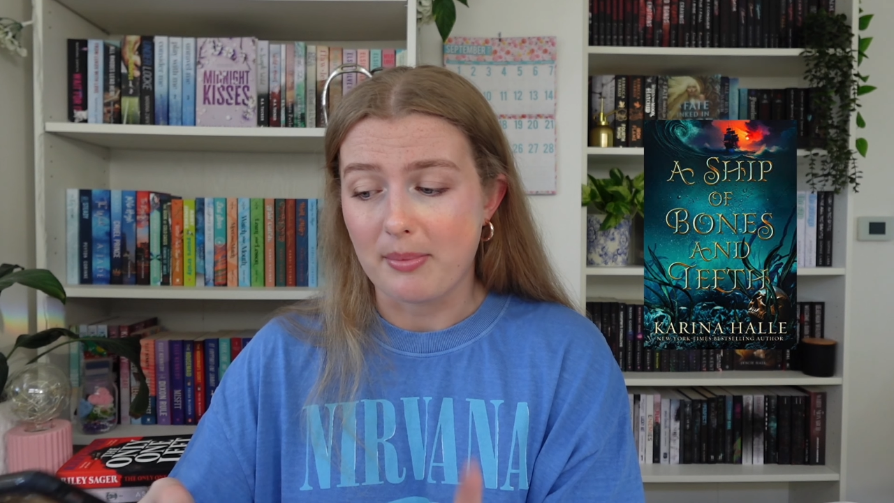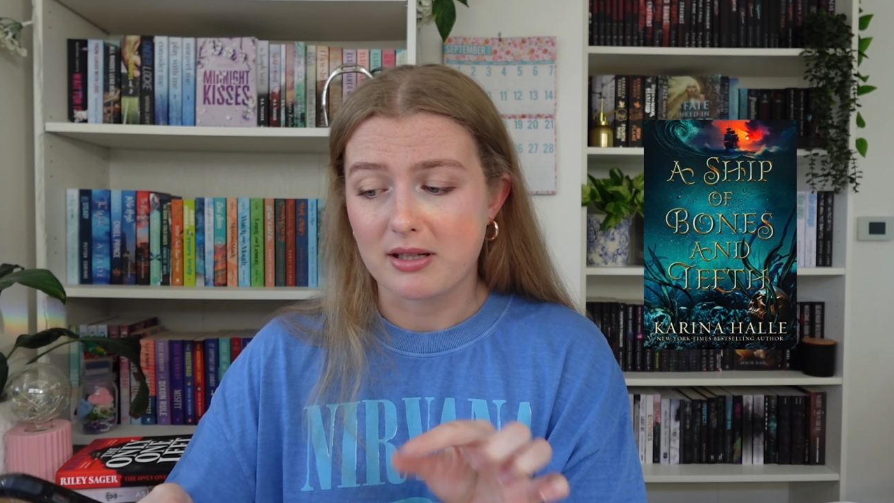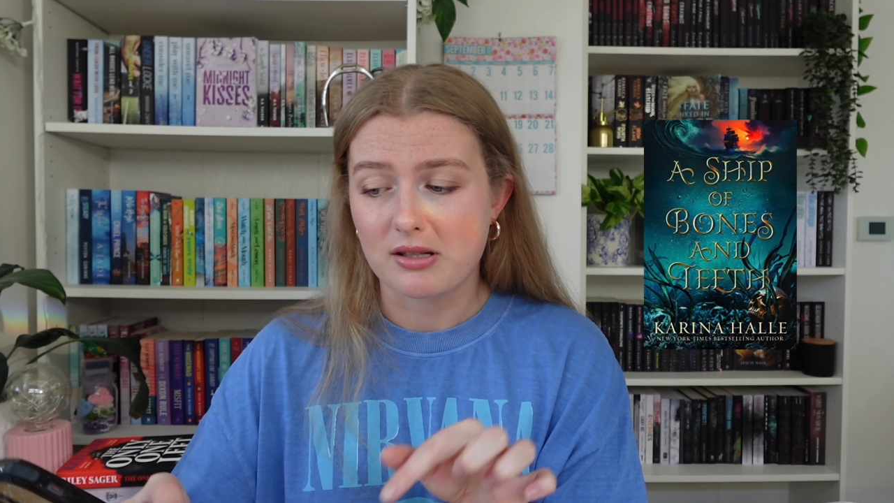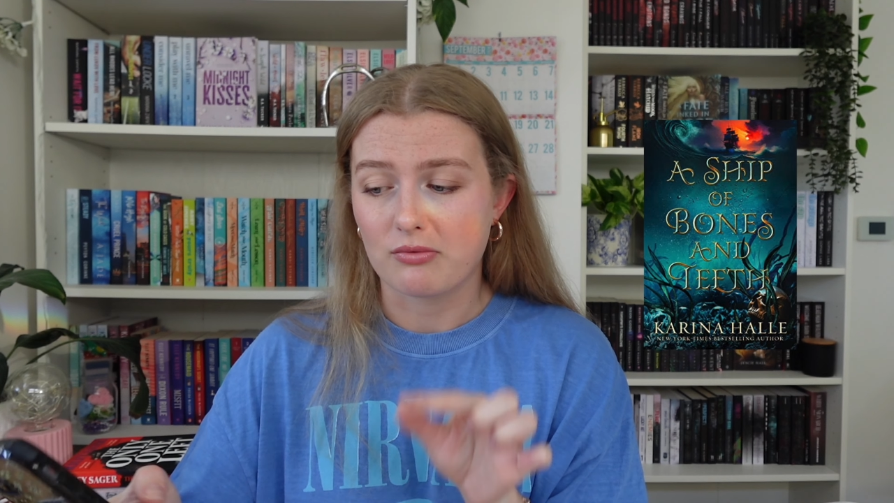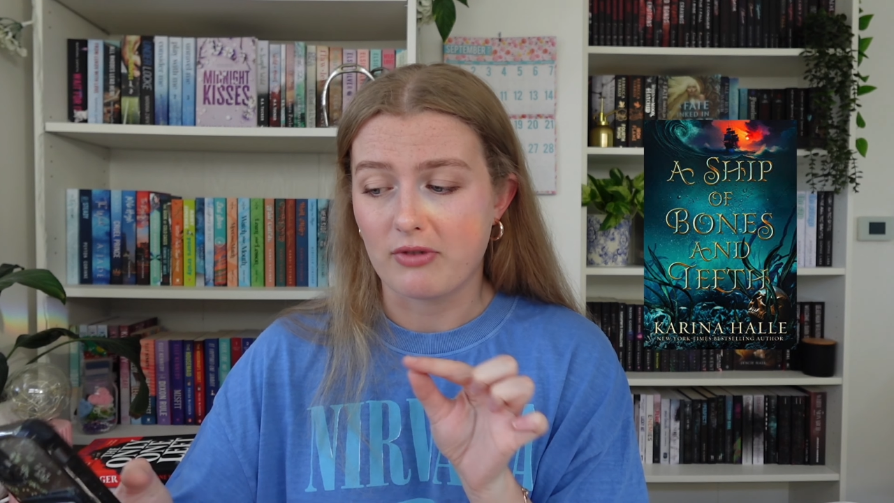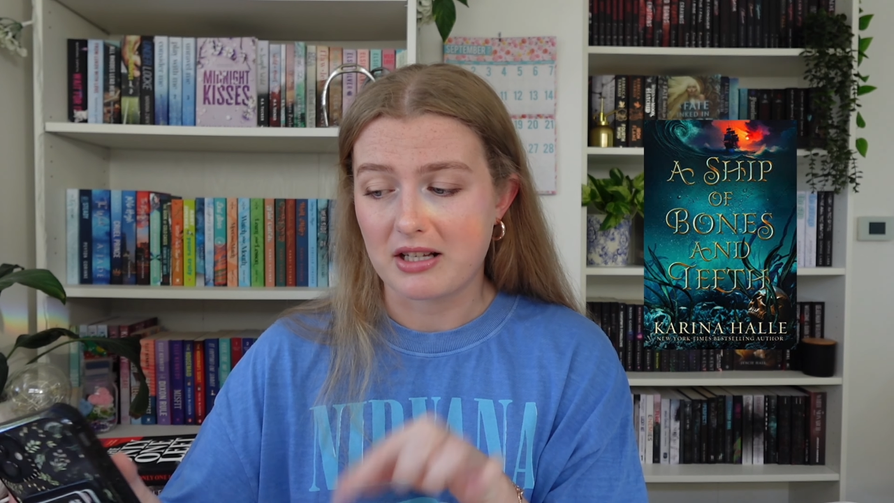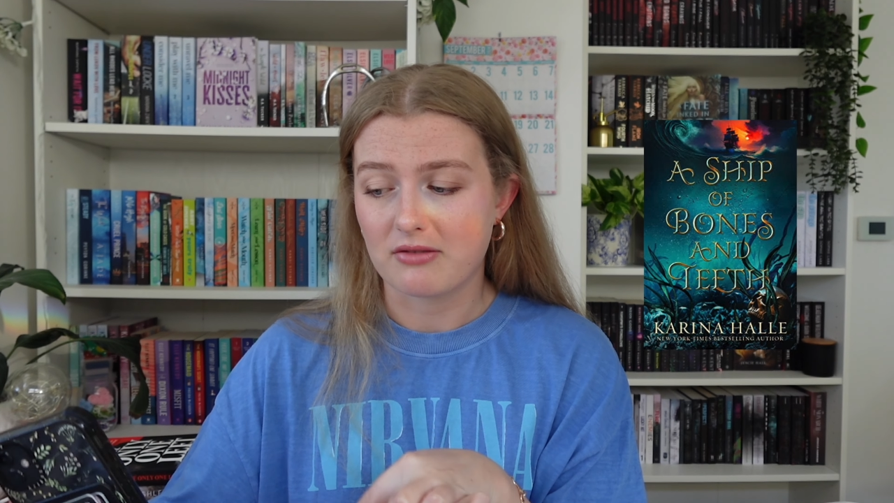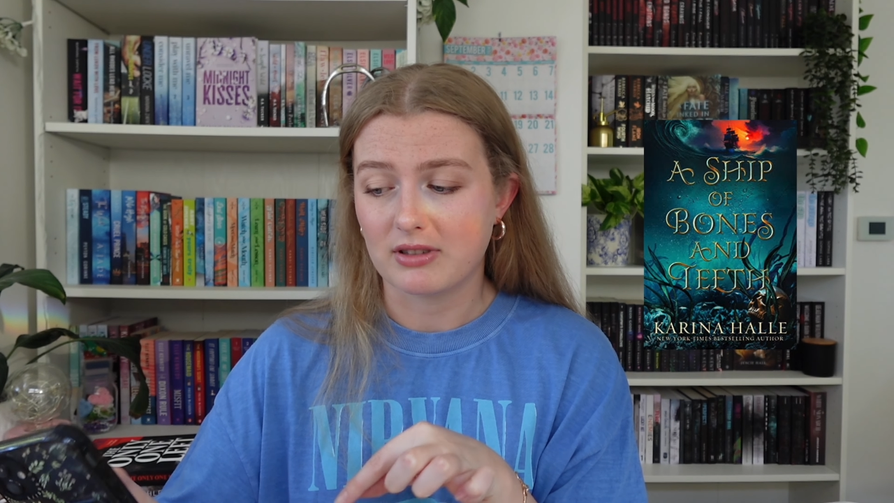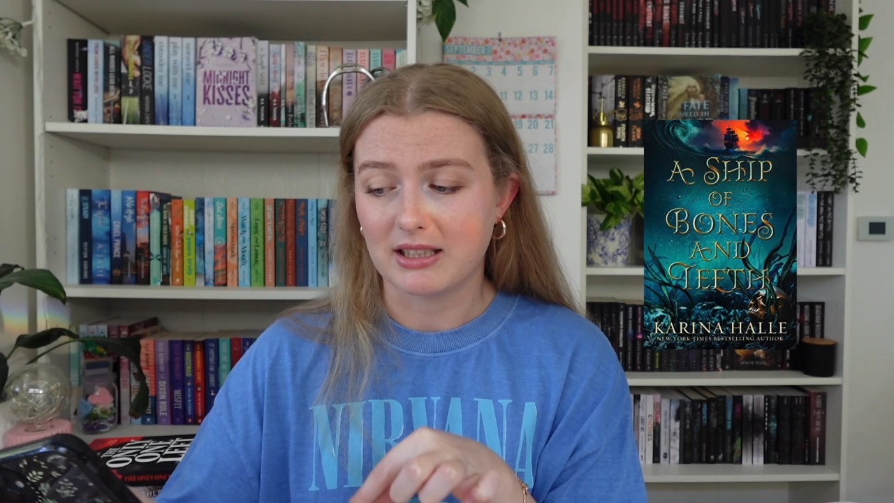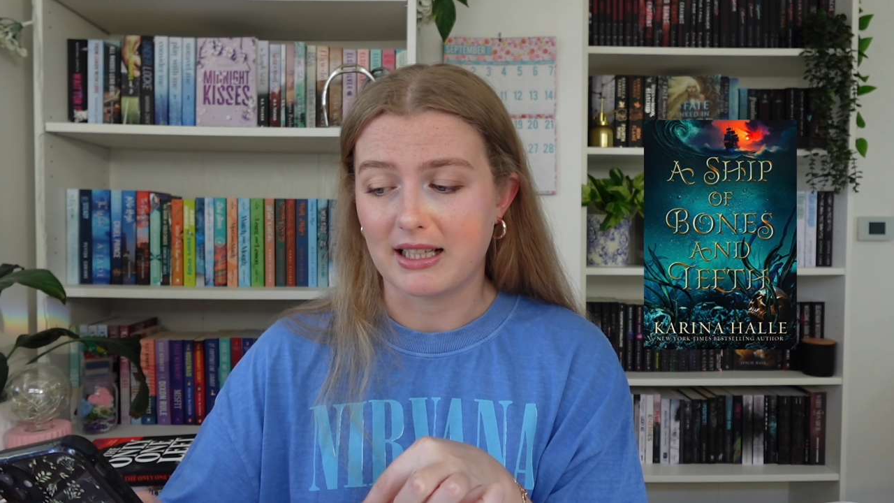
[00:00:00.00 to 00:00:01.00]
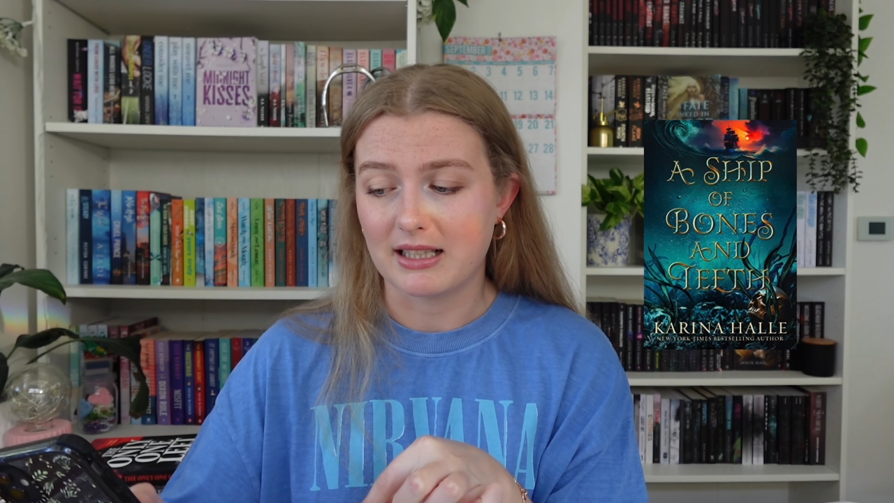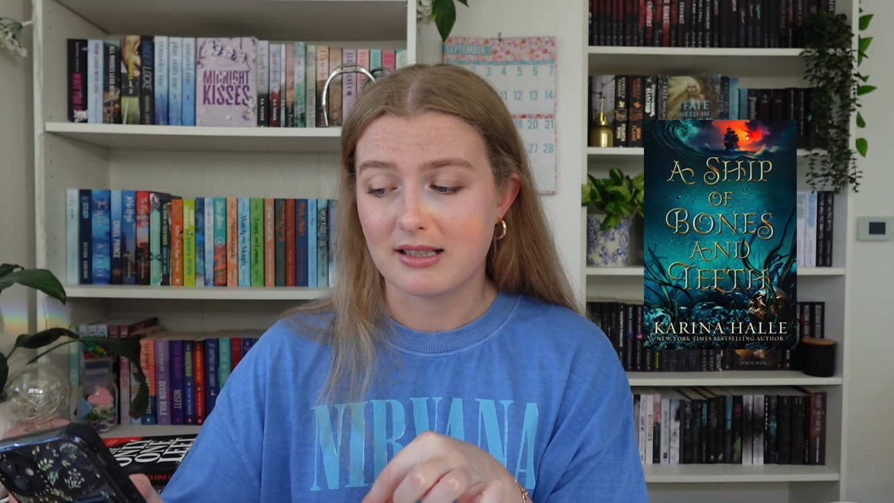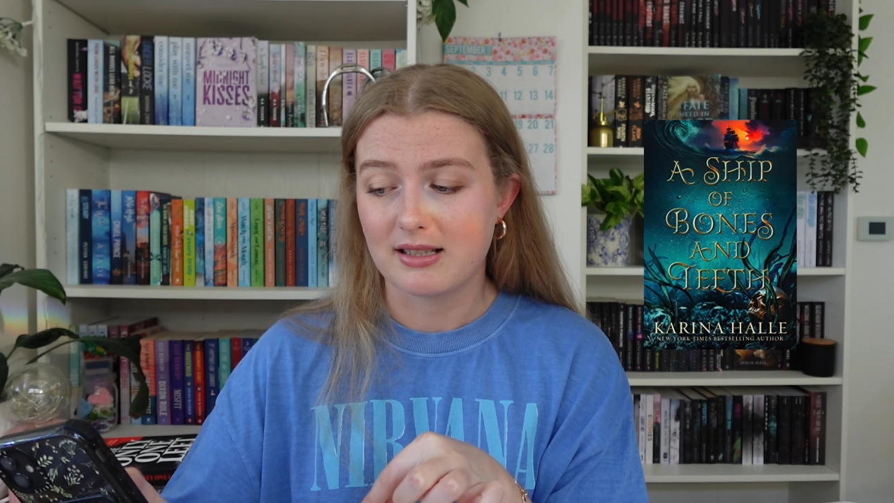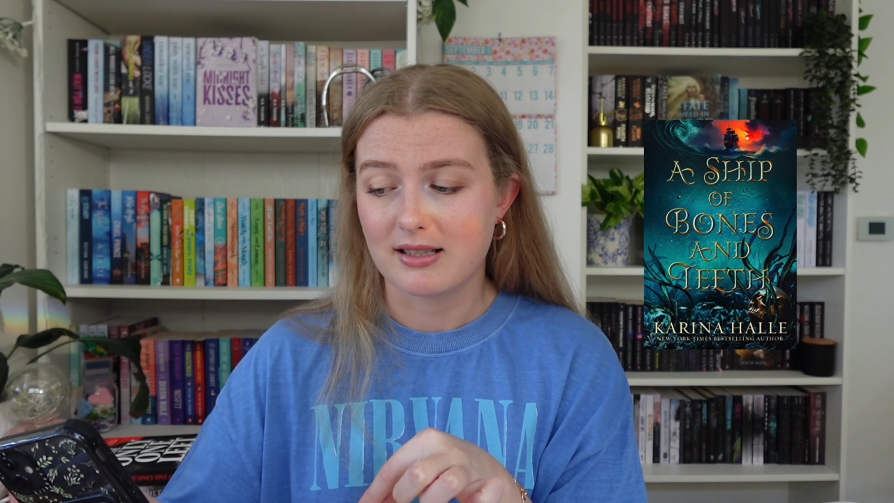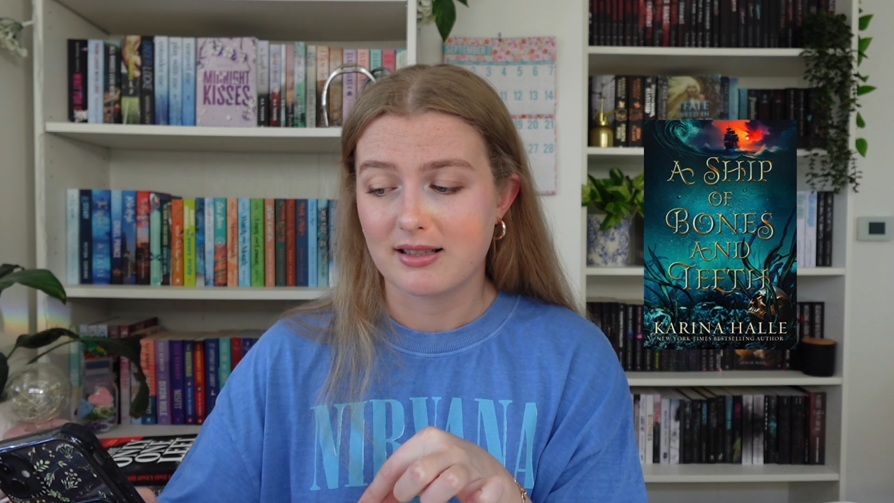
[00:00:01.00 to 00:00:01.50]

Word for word: because of recent release.